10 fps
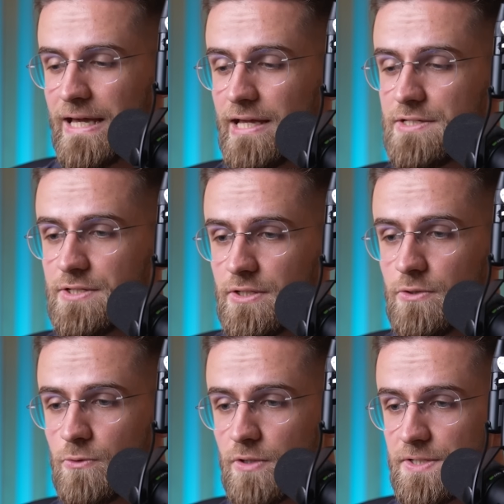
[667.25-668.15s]
paste
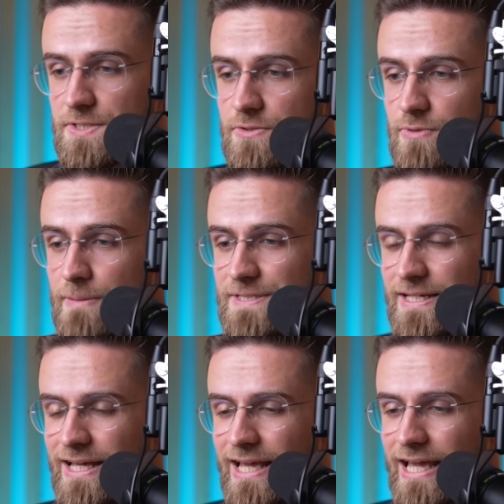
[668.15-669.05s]
your script,
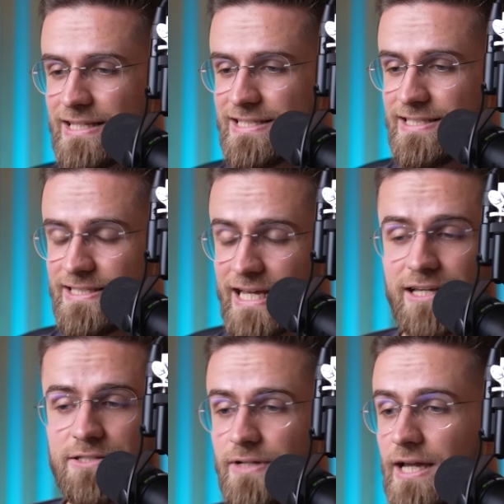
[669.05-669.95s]
and
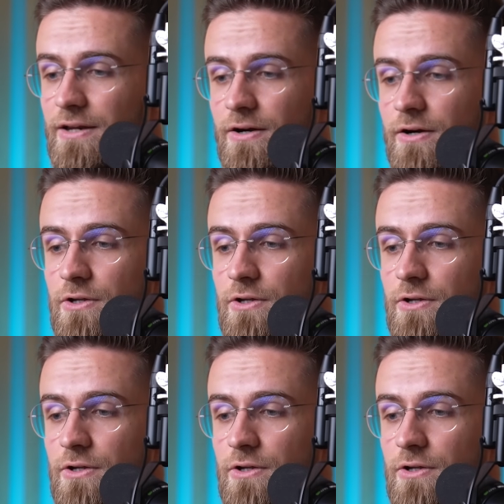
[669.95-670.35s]
seconds later,